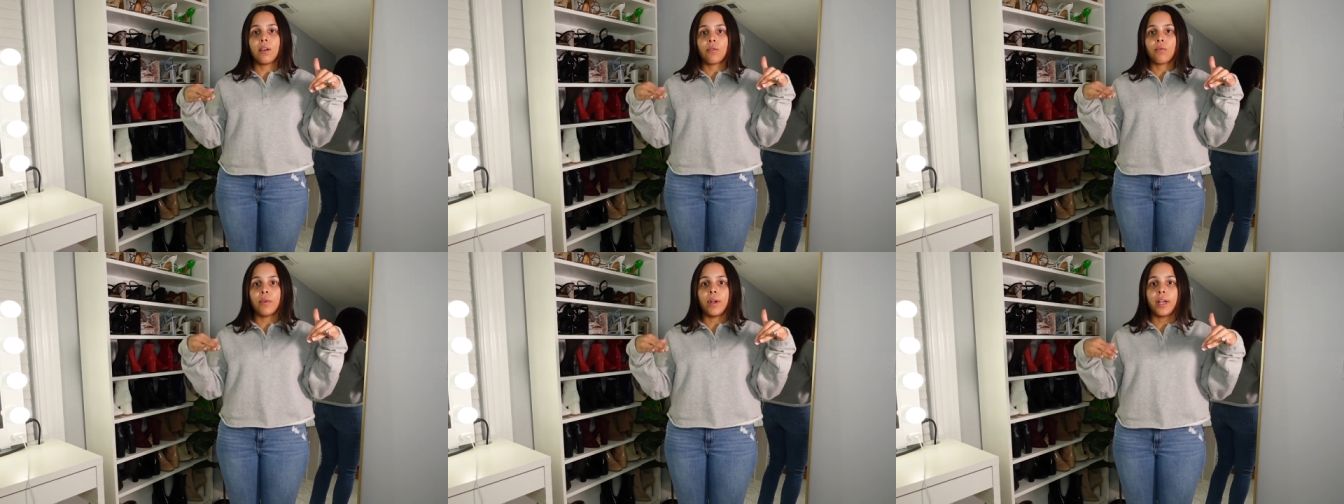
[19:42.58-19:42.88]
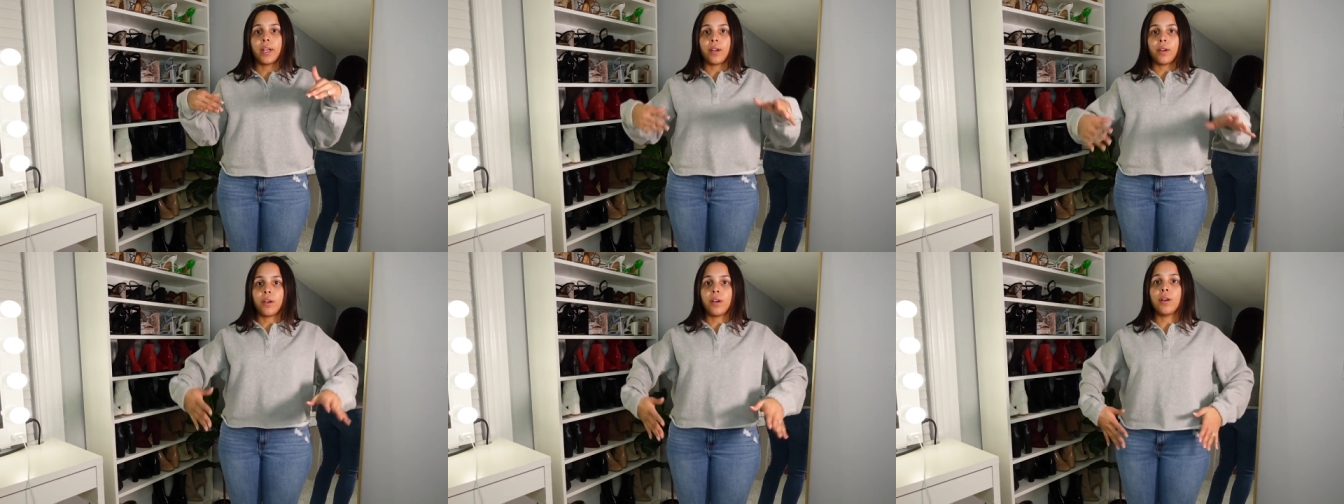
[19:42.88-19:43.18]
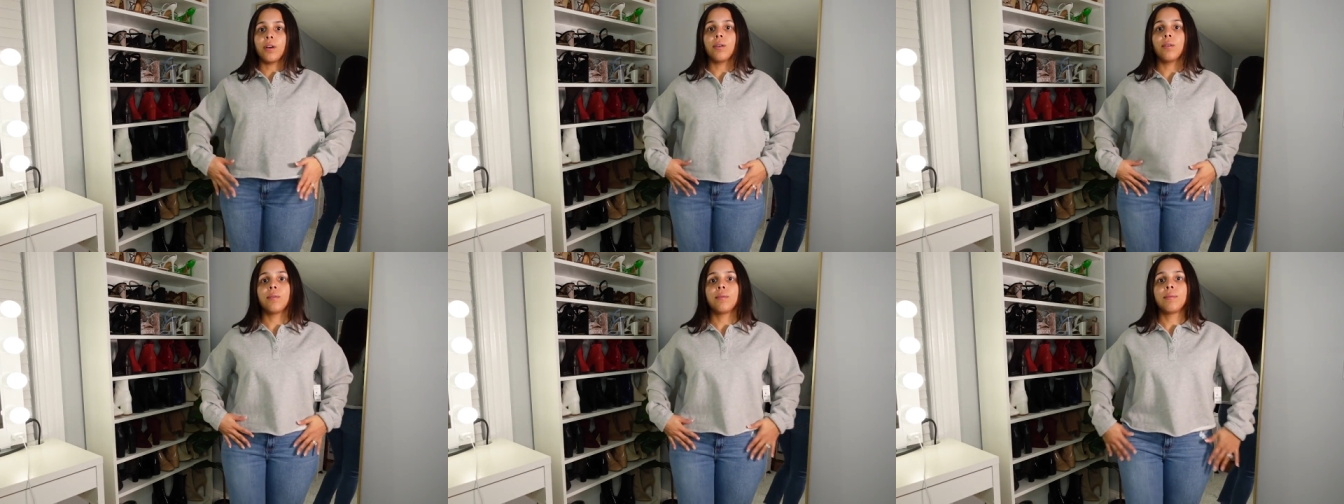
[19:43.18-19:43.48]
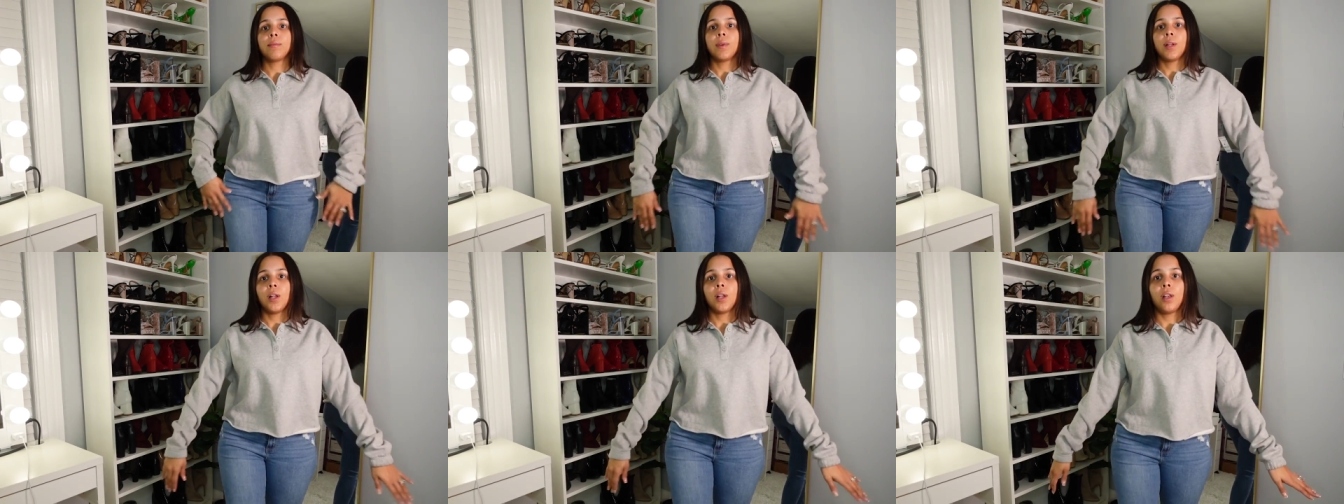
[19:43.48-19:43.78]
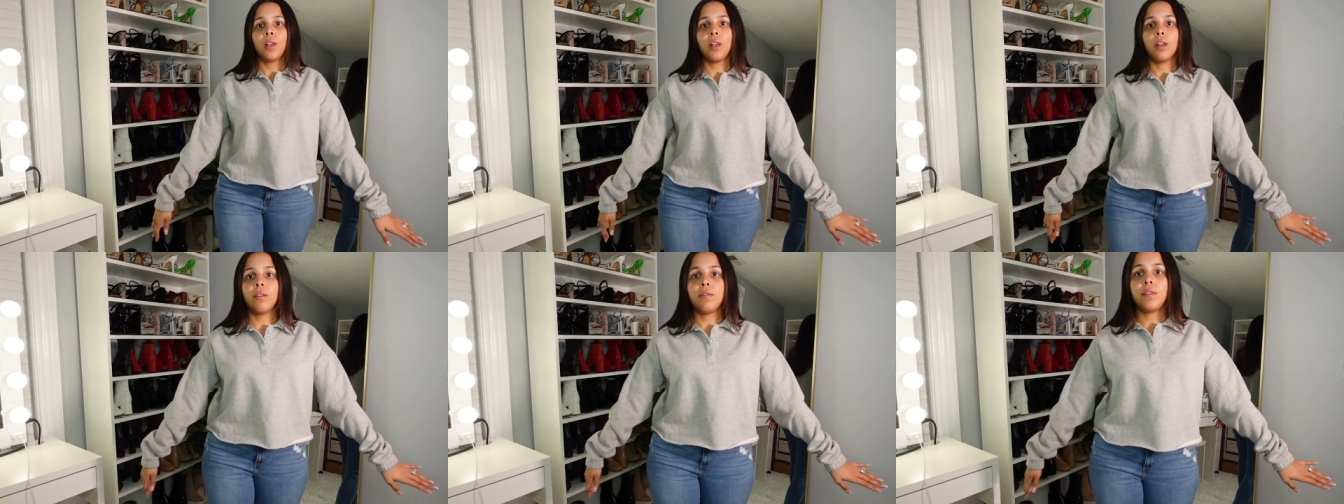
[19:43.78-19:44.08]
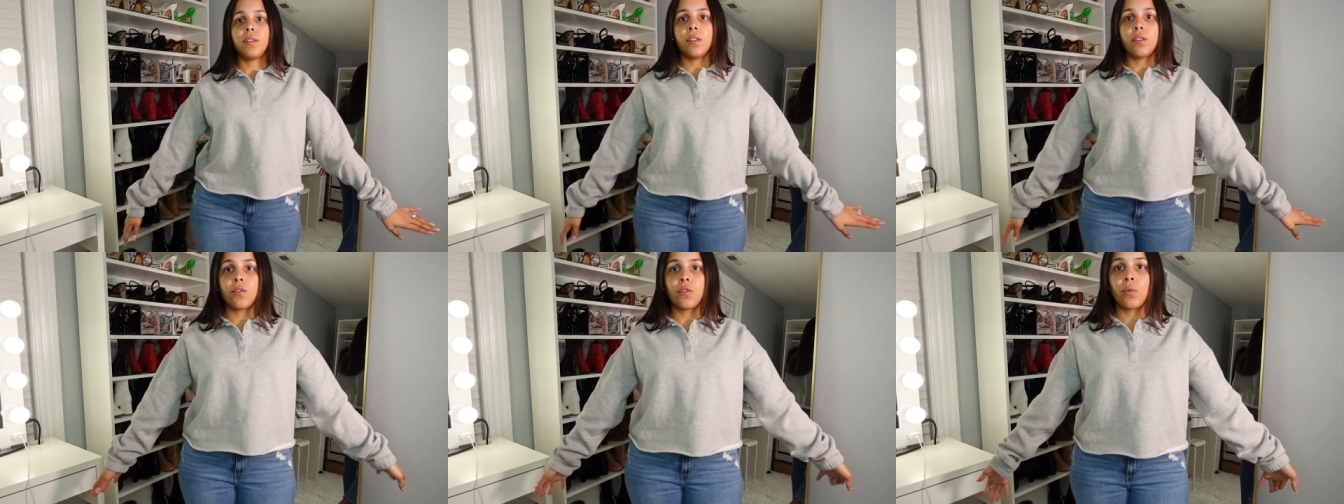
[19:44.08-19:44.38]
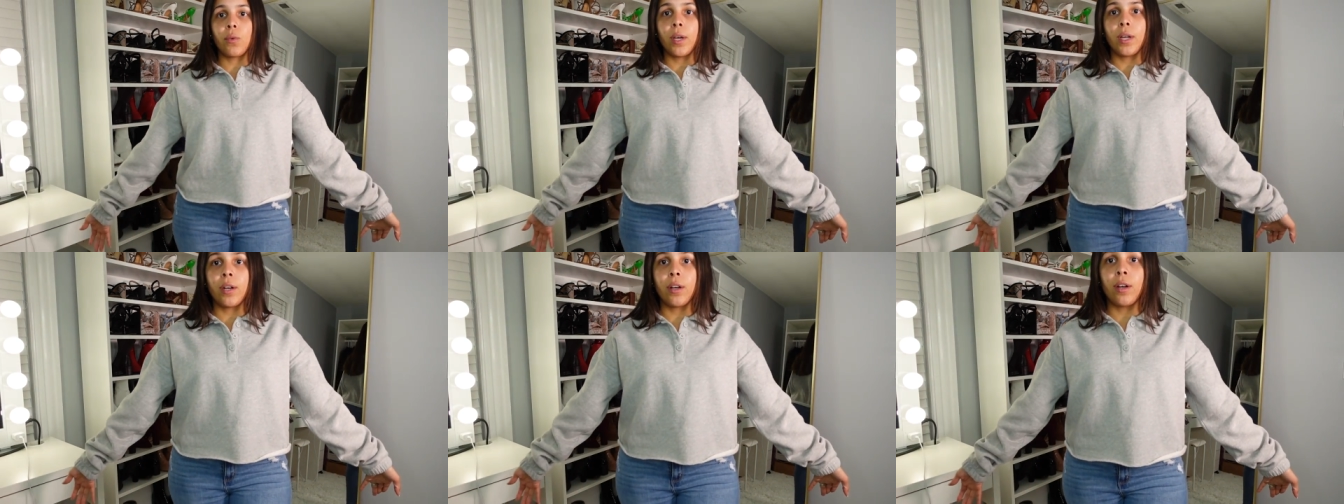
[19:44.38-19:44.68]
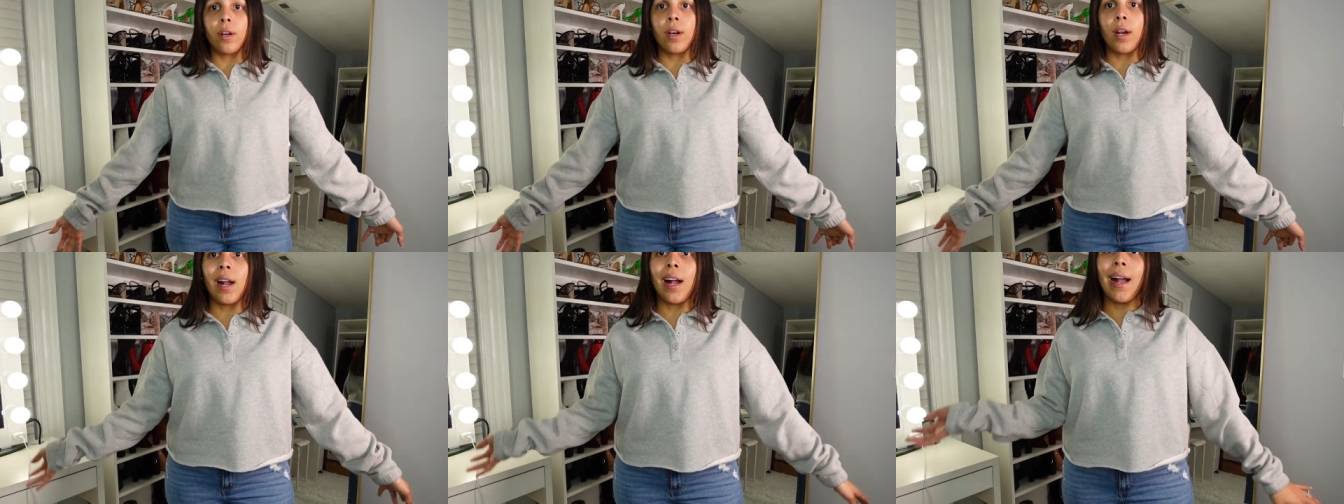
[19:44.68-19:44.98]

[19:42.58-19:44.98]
Ready to go. Love this sweater.